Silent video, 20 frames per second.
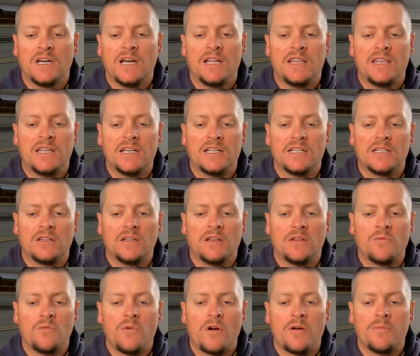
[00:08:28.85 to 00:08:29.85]
and then
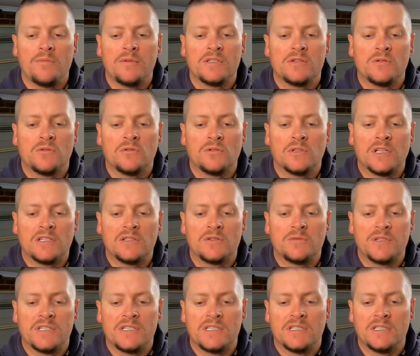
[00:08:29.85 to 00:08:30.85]
the rope is all
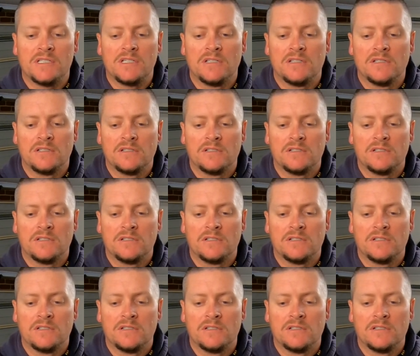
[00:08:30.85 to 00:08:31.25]
untwisted,